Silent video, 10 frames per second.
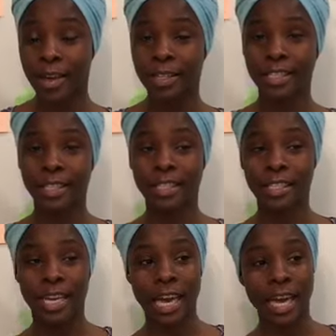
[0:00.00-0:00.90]
so
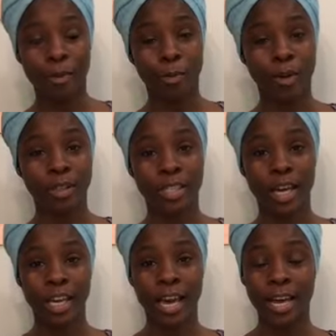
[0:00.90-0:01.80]
today I'm going to
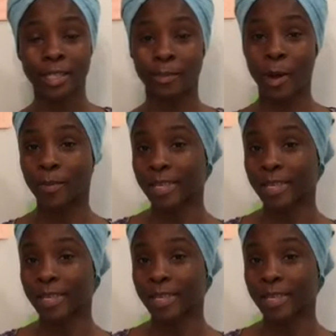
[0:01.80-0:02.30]
tell you guys about